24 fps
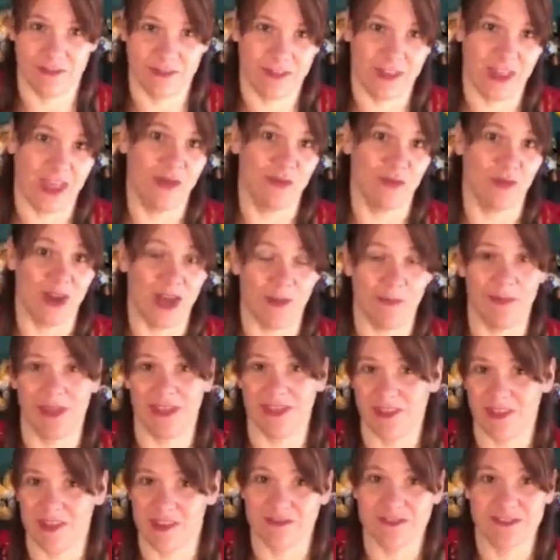and wrapping
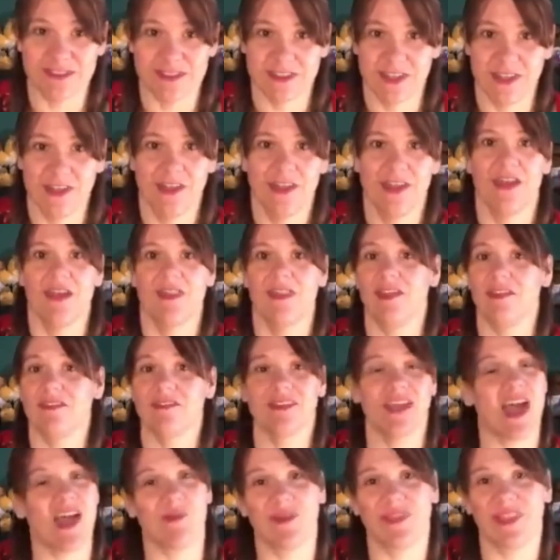gifts. That is
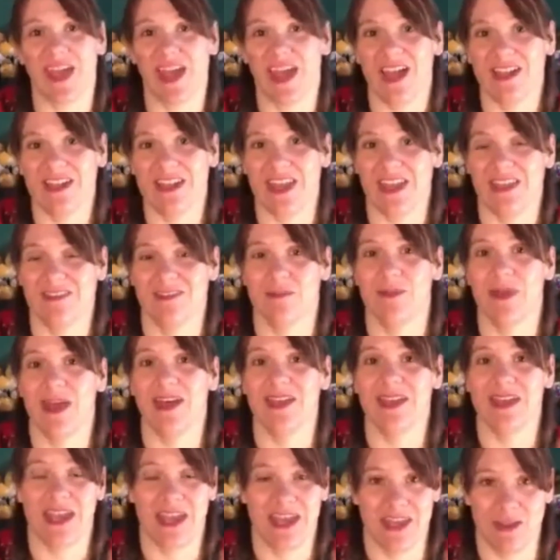not what the holiday is
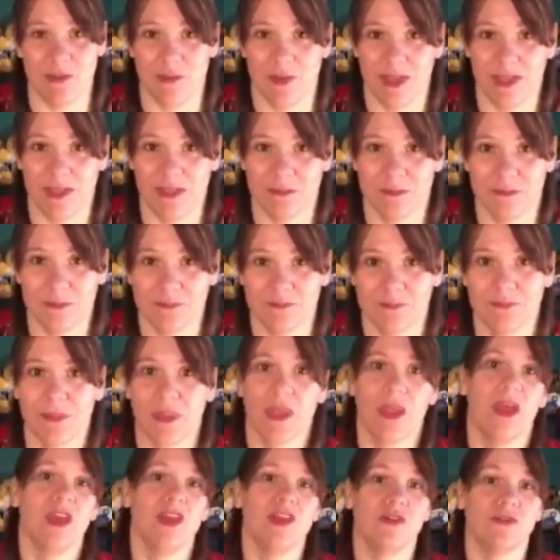about anyway.
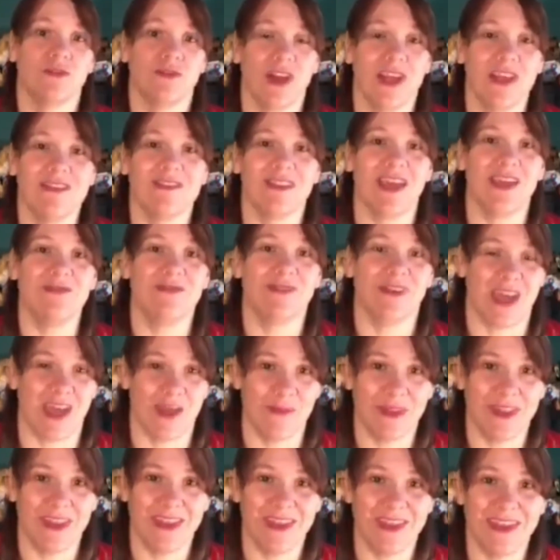Your friends and
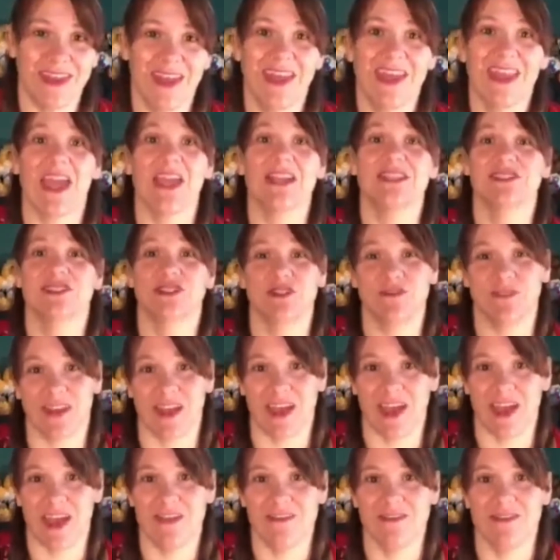family can
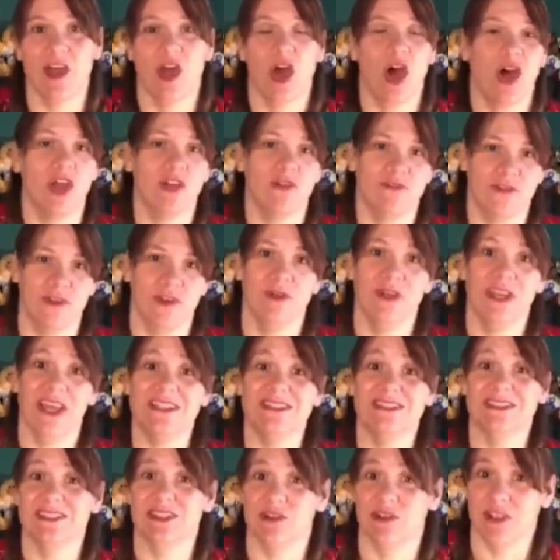survive on a few
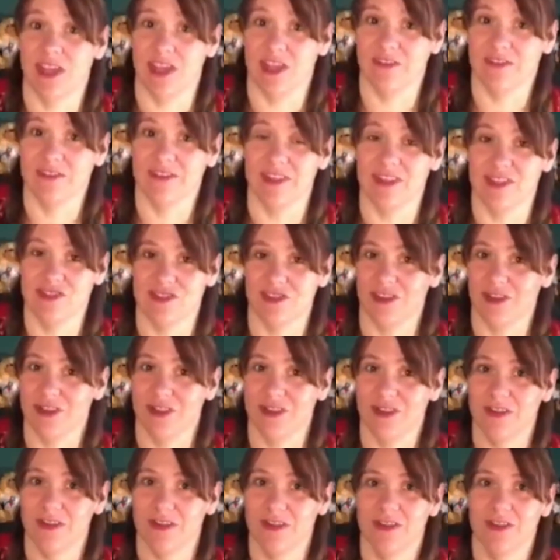less gifts this year.
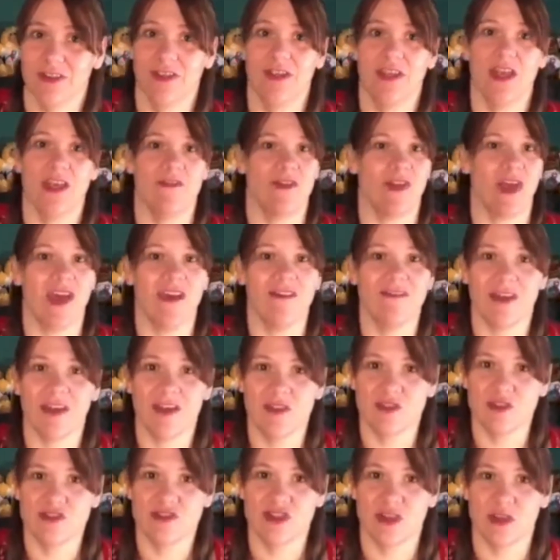If you have
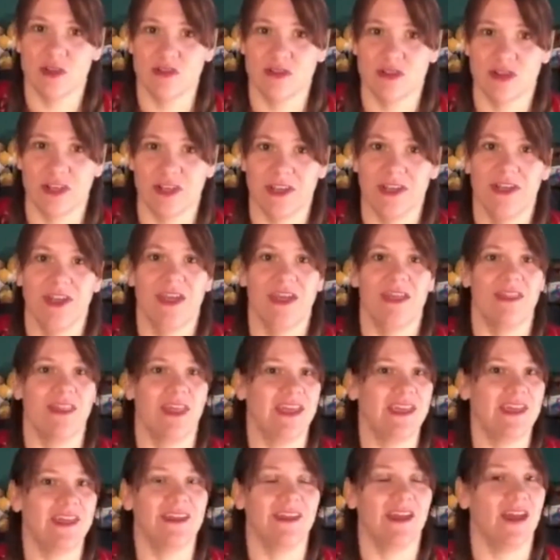other children, they
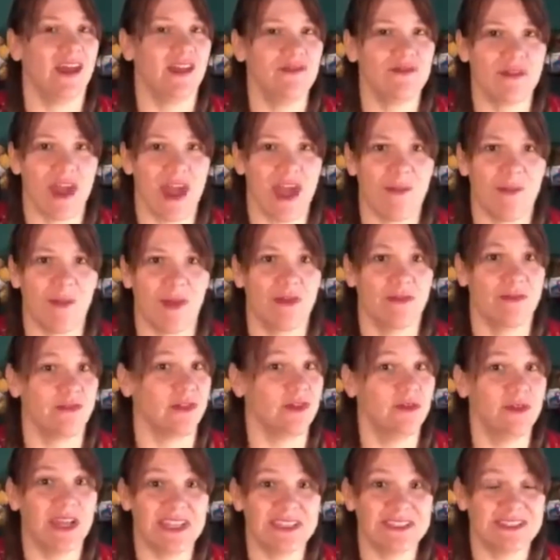can unwrap a few
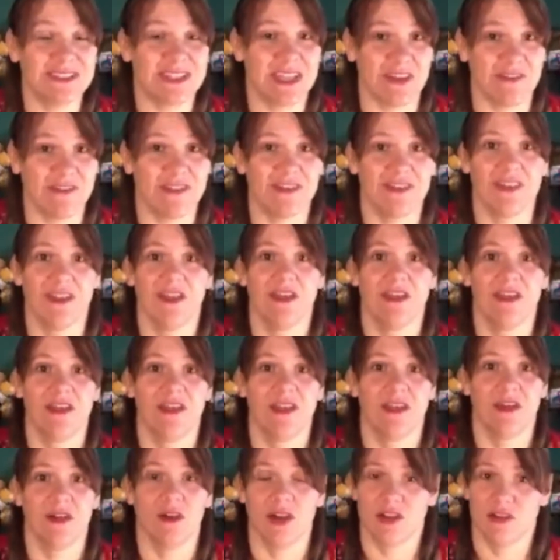less gifts
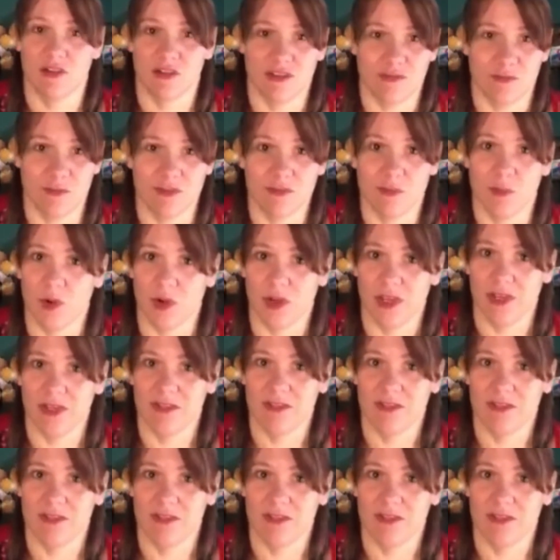on Christmas morning.